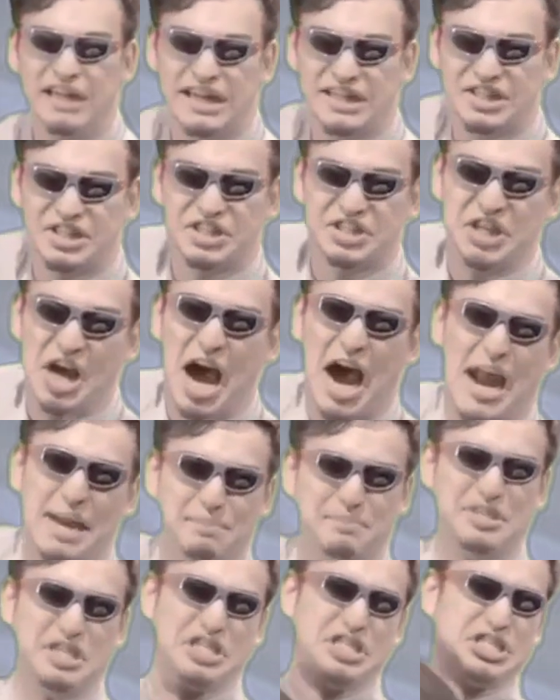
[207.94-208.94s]
It's
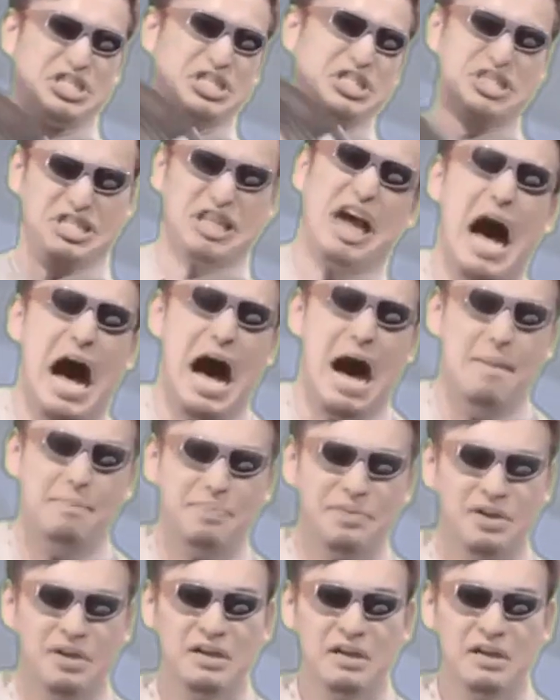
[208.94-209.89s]
time to stop!